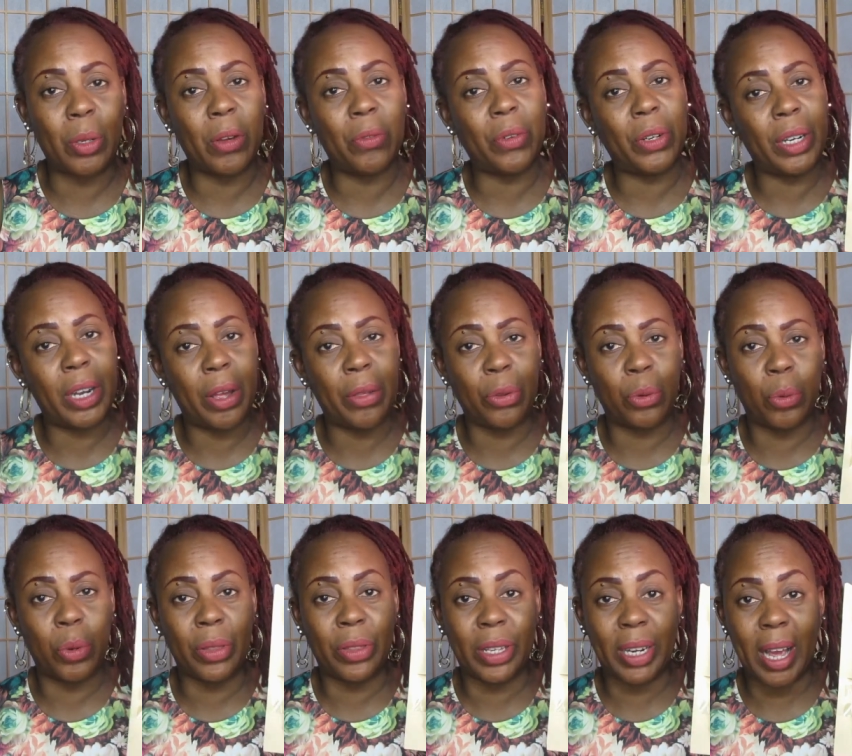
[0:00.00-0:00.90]
me of
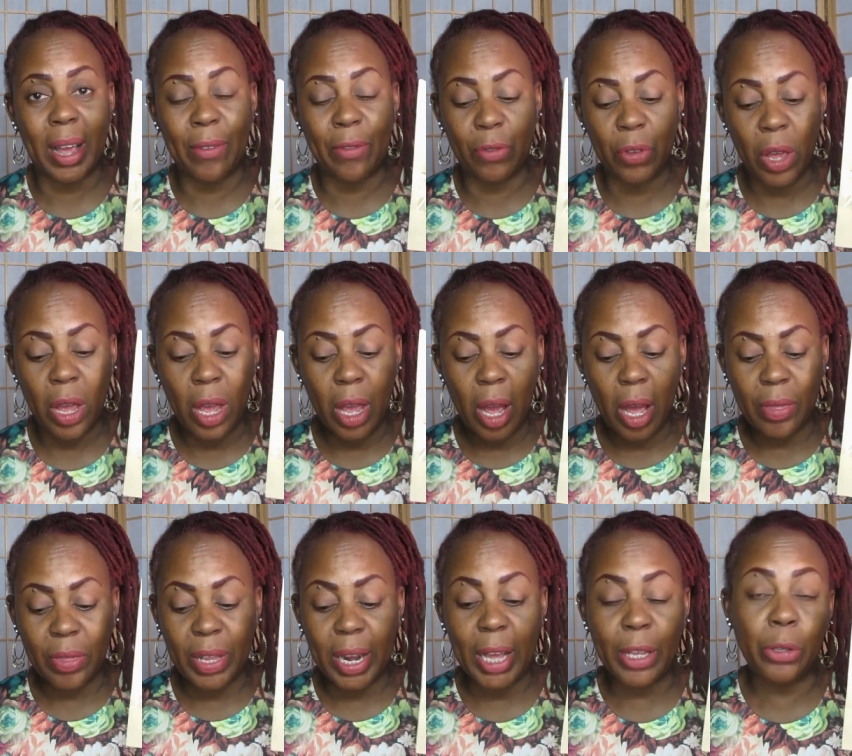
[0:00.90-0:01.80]
another one that I've
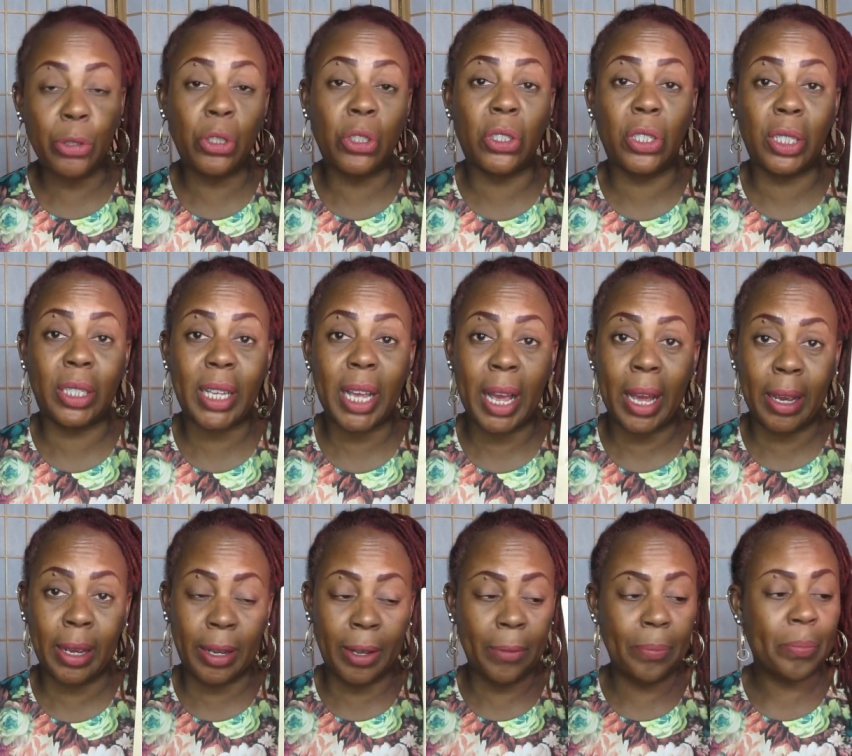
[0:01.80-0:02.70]
that I used to
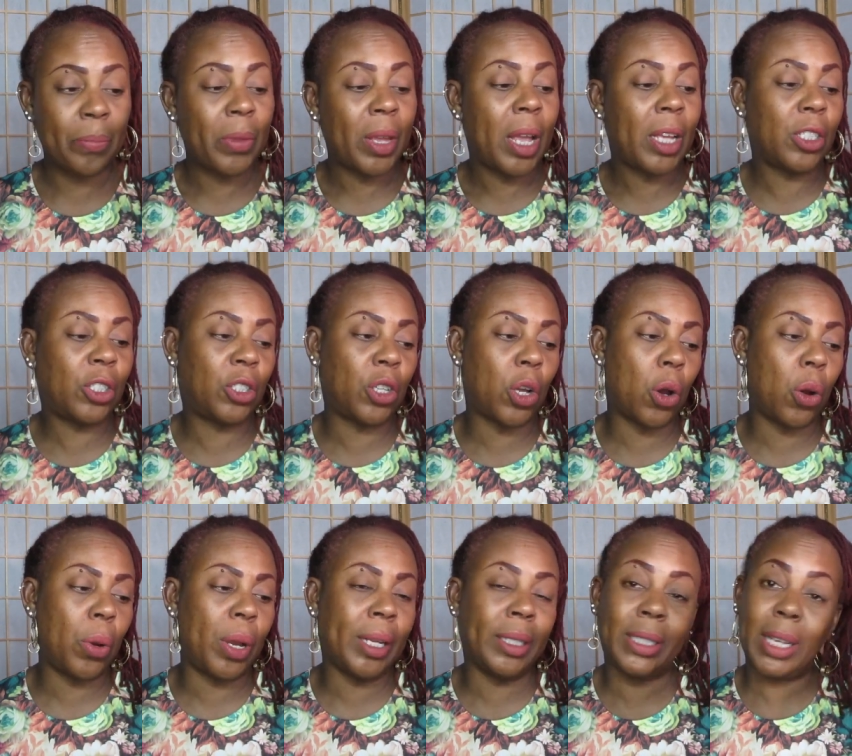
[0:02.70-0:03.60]
take.
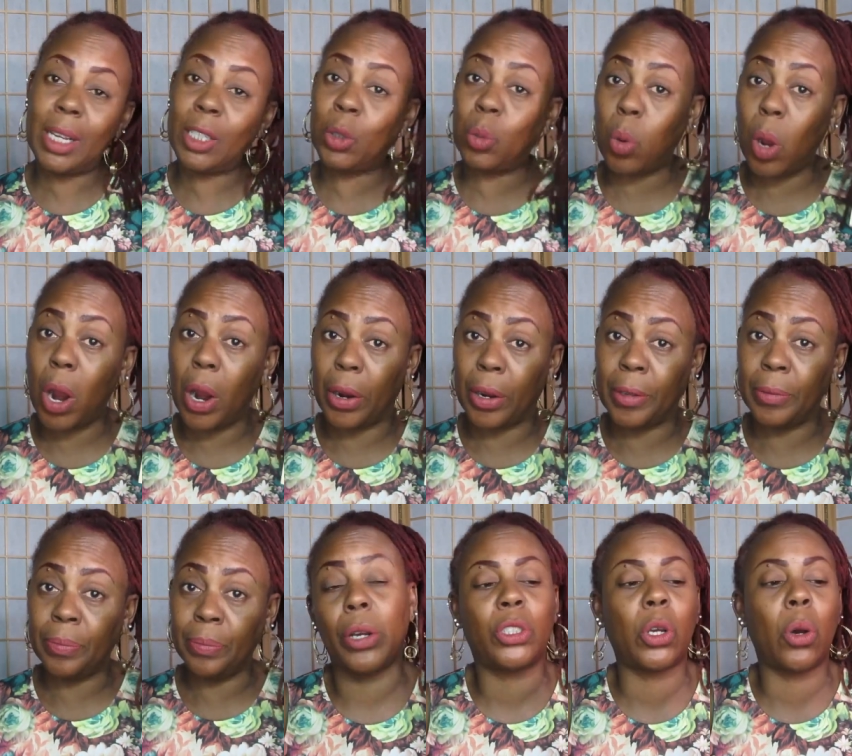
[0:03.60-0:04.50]
So it does
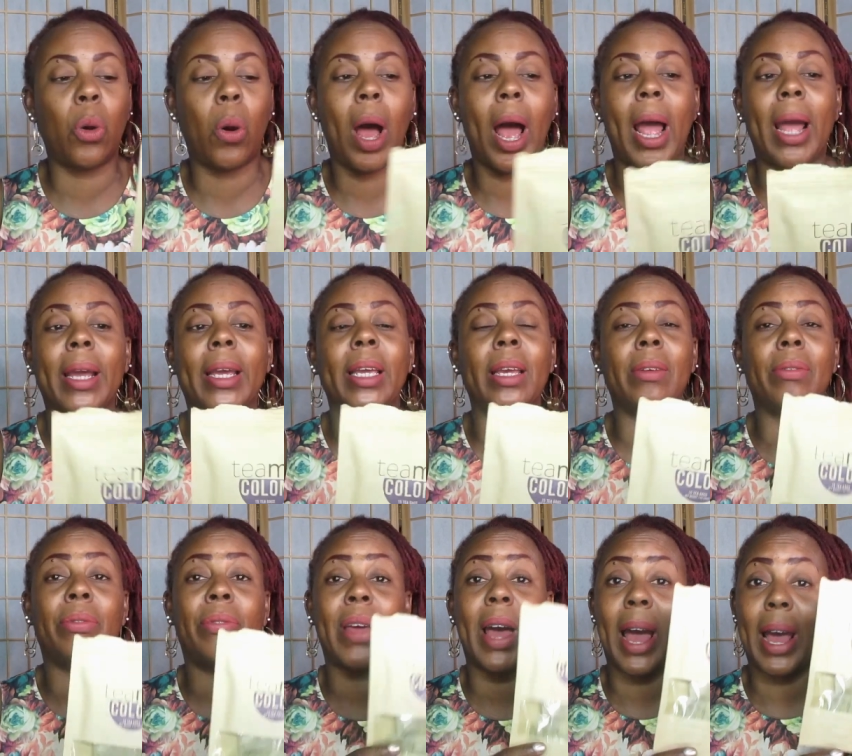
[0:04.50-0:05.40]
work. So I
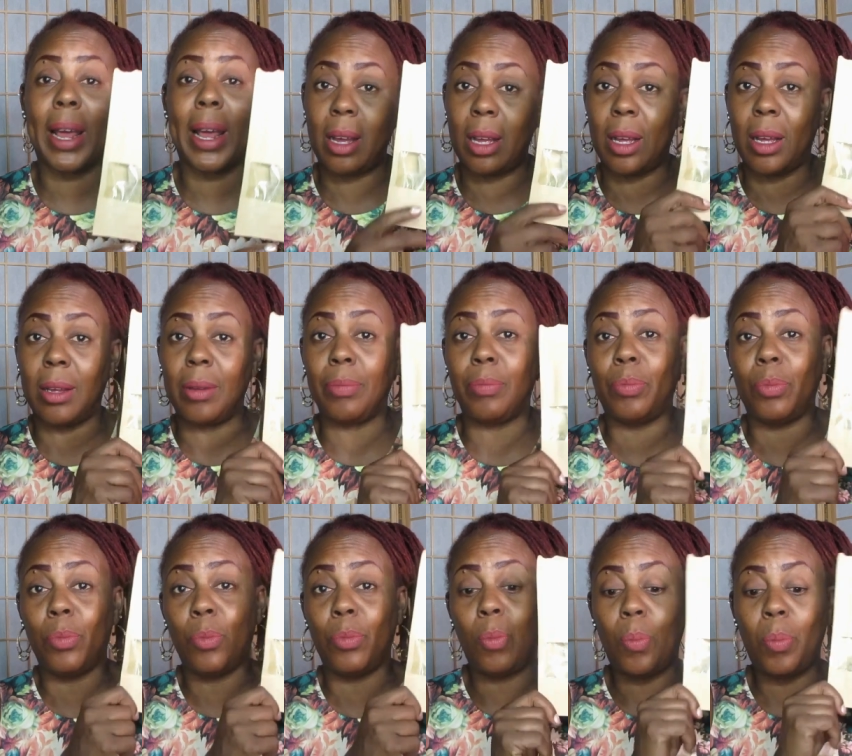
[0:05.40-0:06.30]
give that a
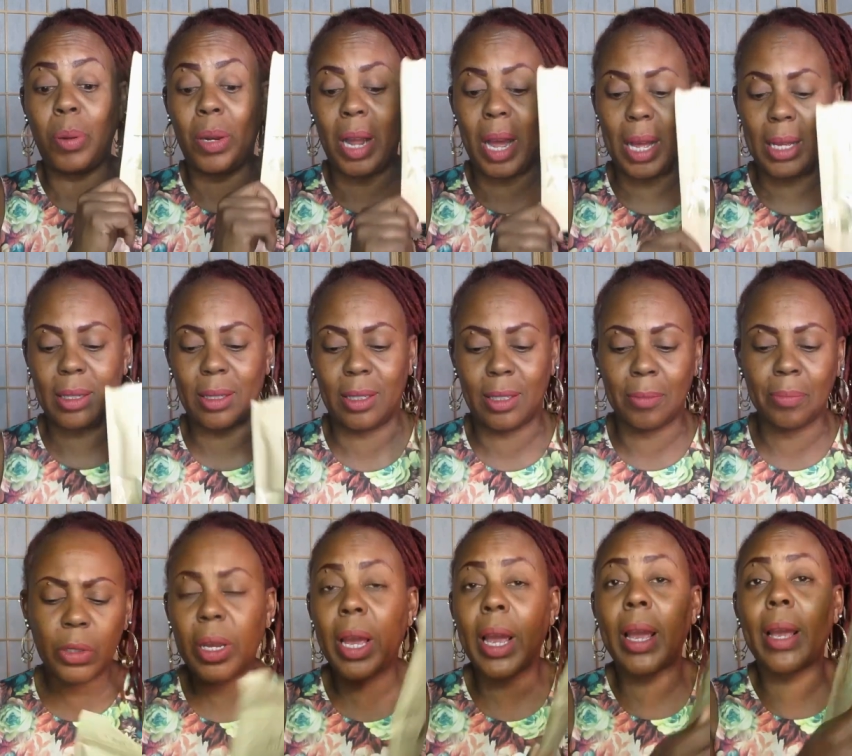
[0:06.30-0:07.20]
plus.
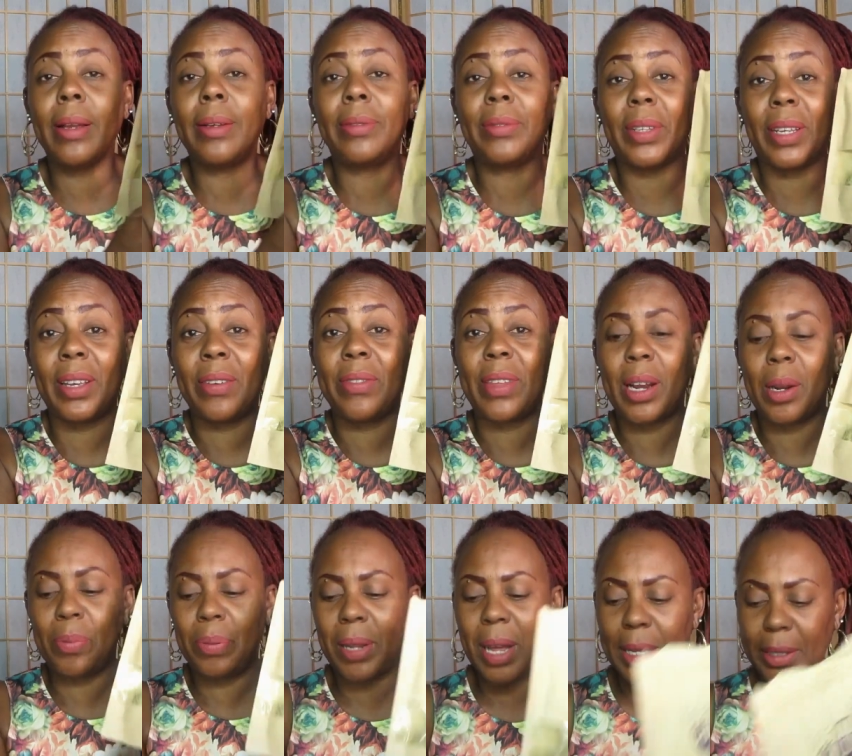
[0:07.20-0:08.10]
Okay, I give
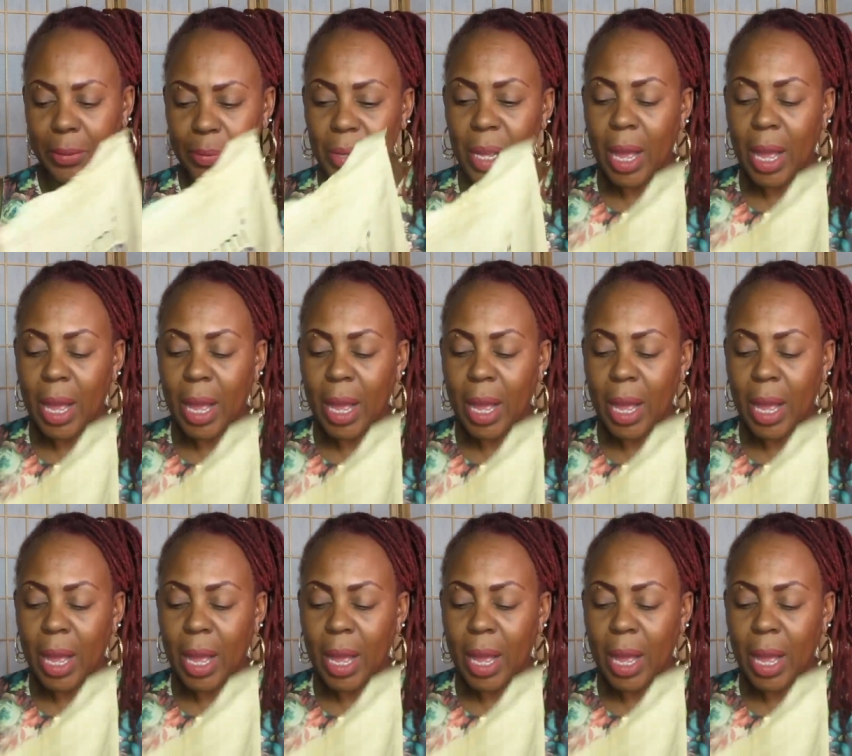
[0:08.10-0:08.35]
that a plus.